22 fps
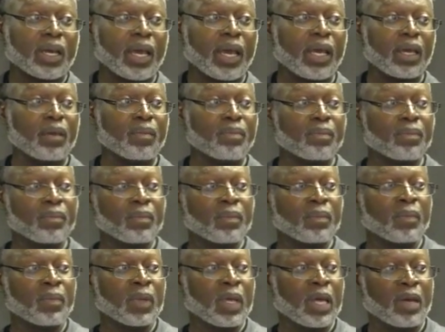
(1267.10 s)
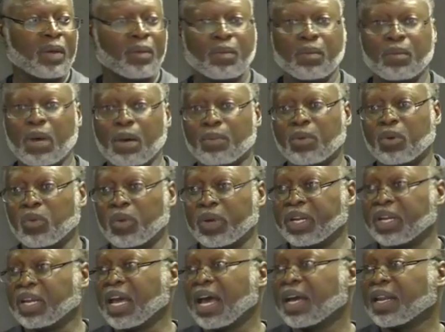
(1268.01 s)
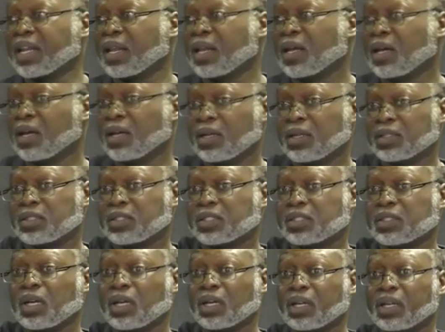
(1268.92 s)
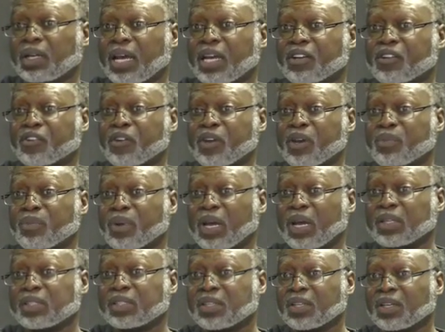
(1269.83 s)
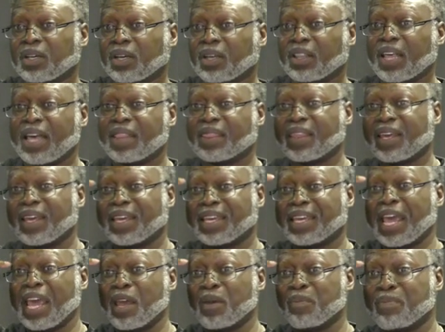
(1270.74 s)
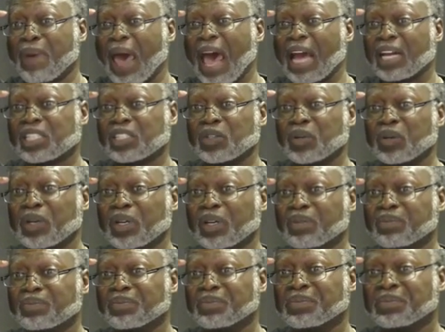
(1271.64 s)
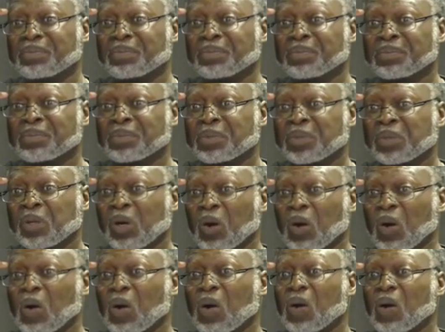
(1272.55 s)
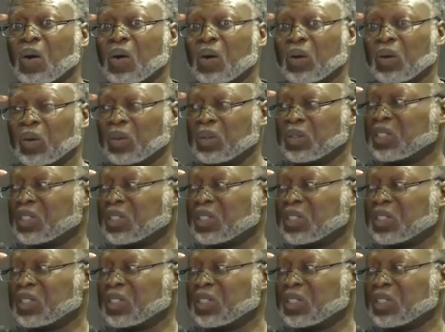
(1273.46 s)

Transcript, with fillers: came. Remember when he got stuck in that tree branch, that thing came back to him. All right, all right. Oh,